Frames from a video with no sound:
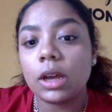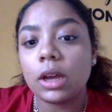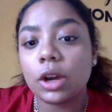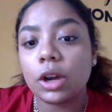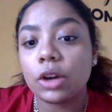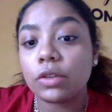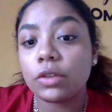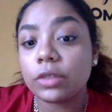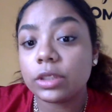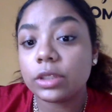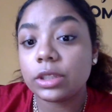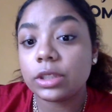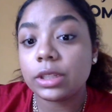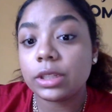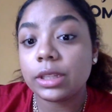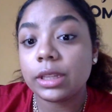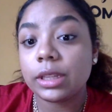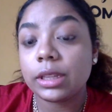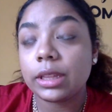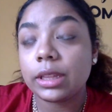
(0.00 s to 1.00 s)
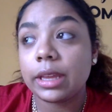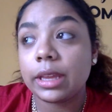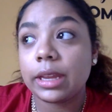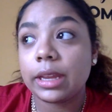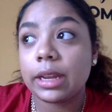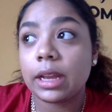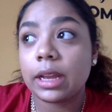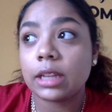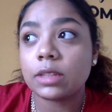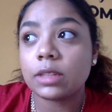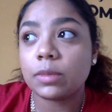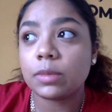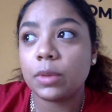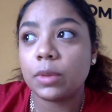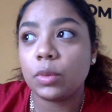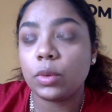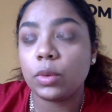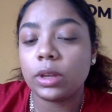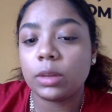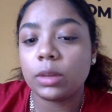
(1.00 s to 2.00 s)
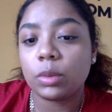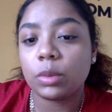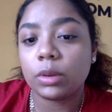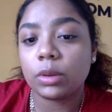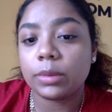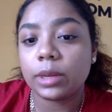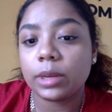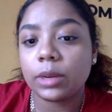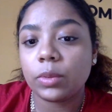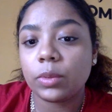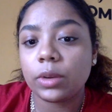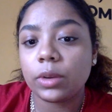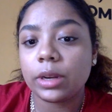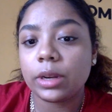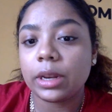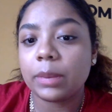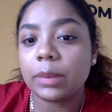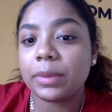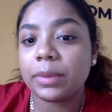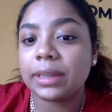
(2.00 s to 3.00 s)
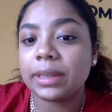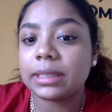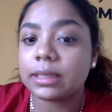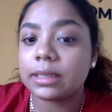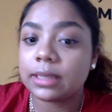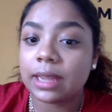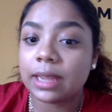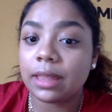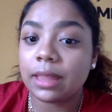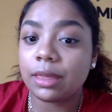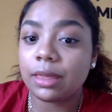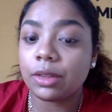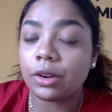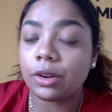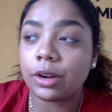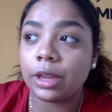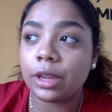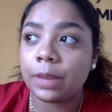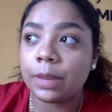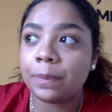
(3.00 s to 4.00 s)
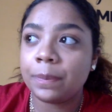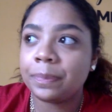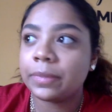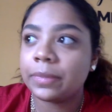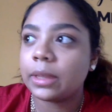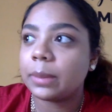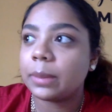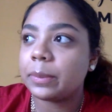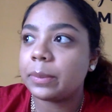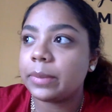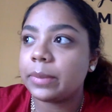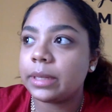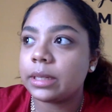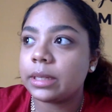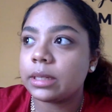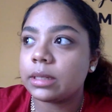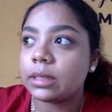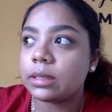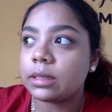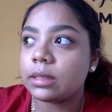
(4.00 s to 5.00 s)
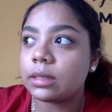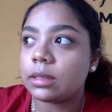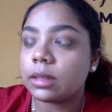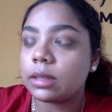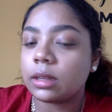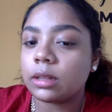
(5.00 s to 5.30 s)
Originally, they had asked me what appointment I wanted. I picked 10:30 because,